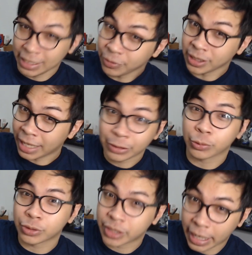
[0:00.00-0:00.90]
even
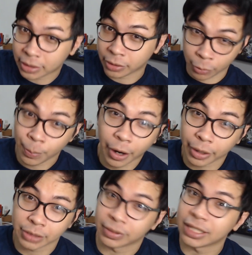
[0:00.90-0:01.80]
interchange their
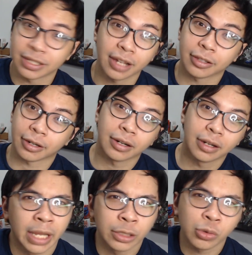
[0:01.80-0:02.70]
parts with each other.
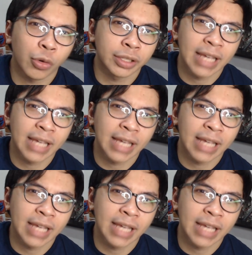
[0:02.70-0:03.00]
Nendoroids